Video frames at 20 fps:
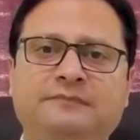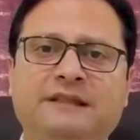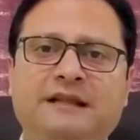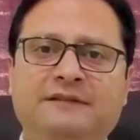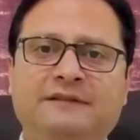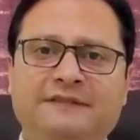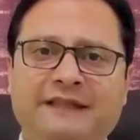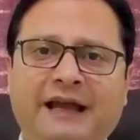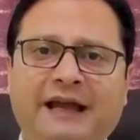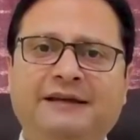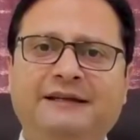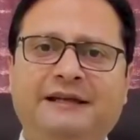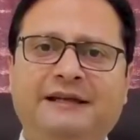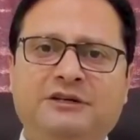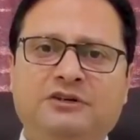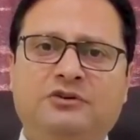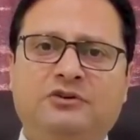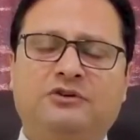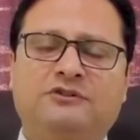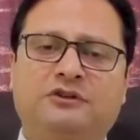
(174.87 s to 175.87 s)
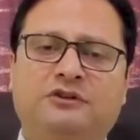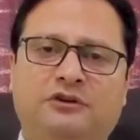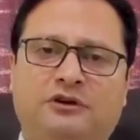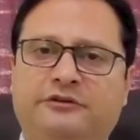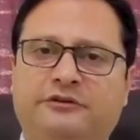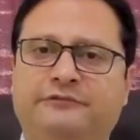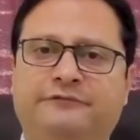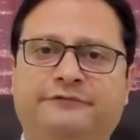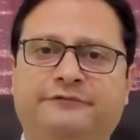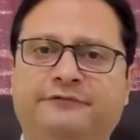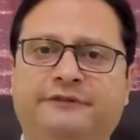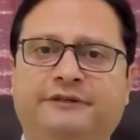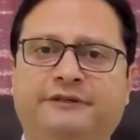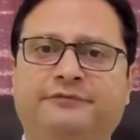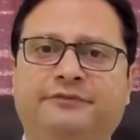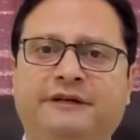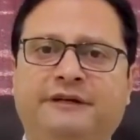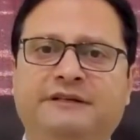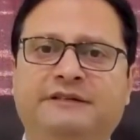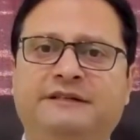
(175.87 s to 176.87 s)
That can cause a lot of
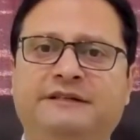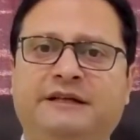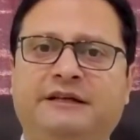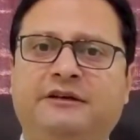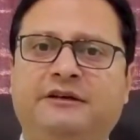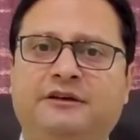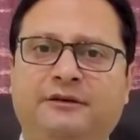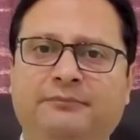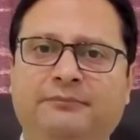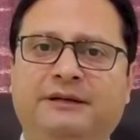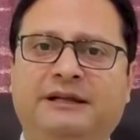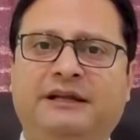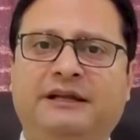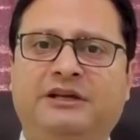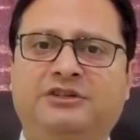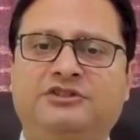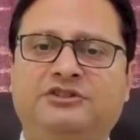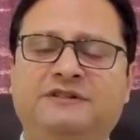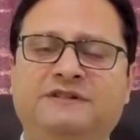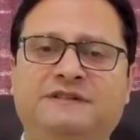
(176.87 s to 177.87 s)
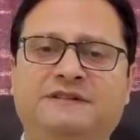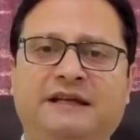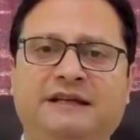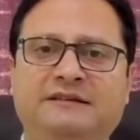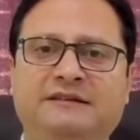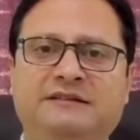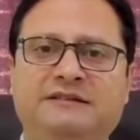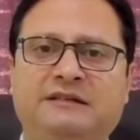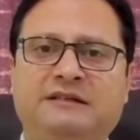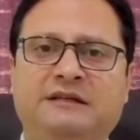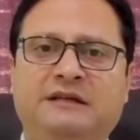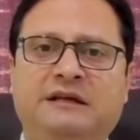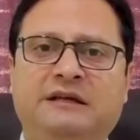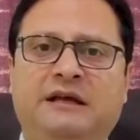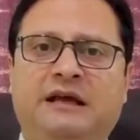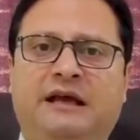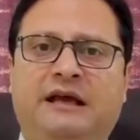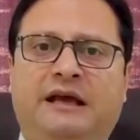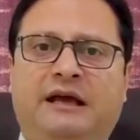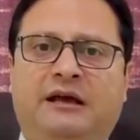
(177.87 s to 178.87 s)
different complications and
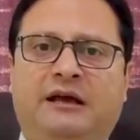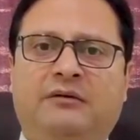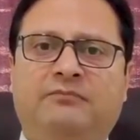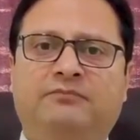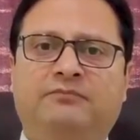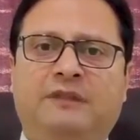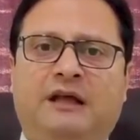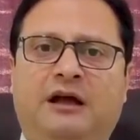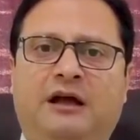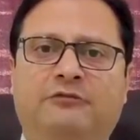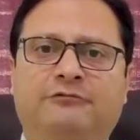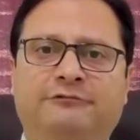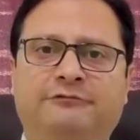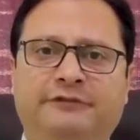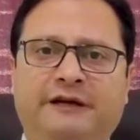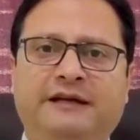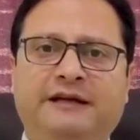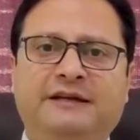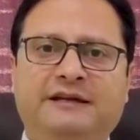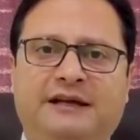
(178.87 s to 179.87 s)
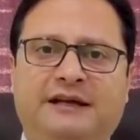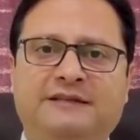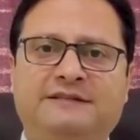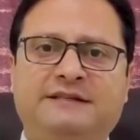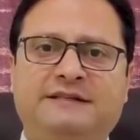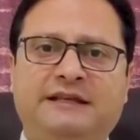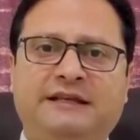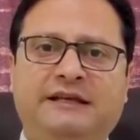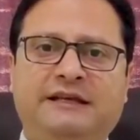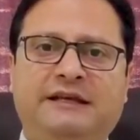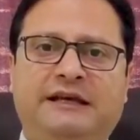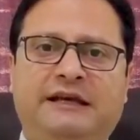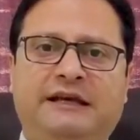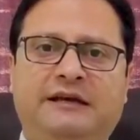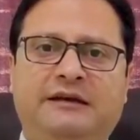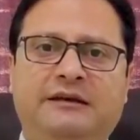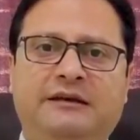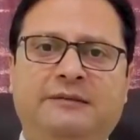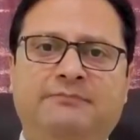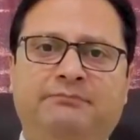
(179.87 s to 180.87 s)
a very nasty
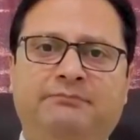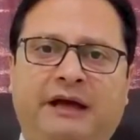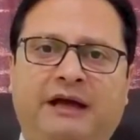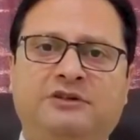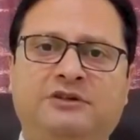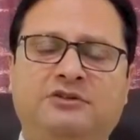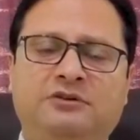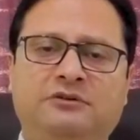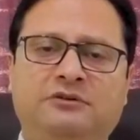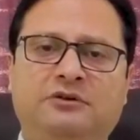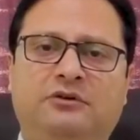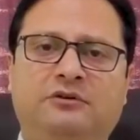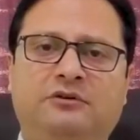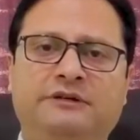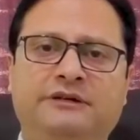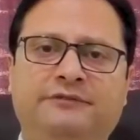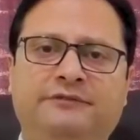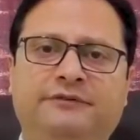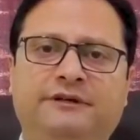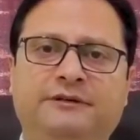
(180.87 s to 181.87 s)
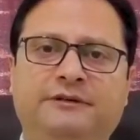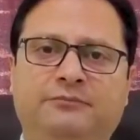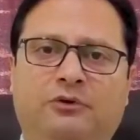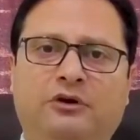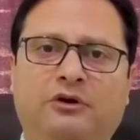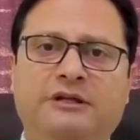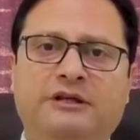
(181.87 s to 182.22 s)
impact on different body